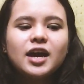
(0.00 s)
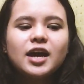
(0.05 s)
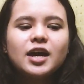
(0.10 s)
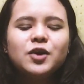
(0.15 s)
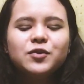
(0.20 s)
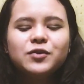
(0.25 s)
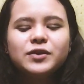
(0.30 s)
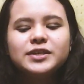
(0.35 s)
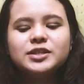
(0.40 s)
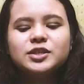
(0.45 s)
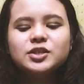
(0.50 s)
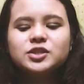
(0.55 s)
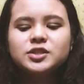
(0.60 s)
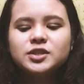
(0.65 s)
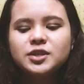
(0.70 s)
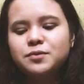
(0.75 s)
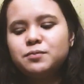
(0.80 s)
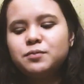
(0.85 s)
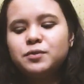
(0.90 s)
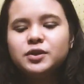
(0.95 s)
I research
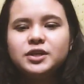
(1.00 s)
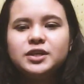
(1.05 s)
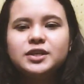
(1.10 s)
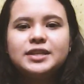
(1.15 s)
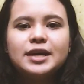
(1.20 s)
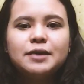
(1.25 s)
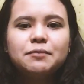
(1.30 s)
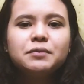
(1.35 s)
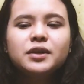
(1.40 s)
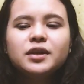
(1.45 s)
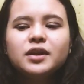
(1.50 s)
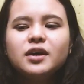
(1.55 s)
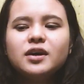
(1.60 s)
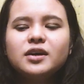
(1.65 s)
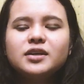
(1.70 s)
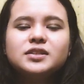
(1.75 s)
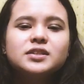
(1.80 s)
sa body type nila,